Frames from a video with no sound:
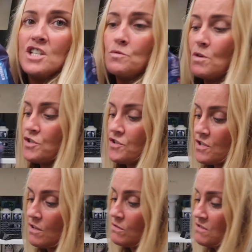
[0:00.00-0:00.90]
Dishwasher
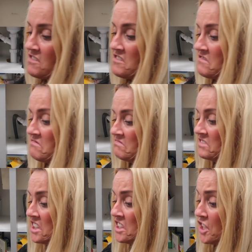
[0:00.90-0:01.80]
salts
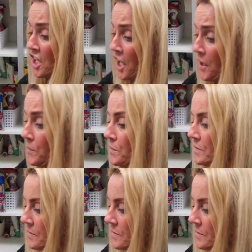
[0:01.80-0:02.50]
can go.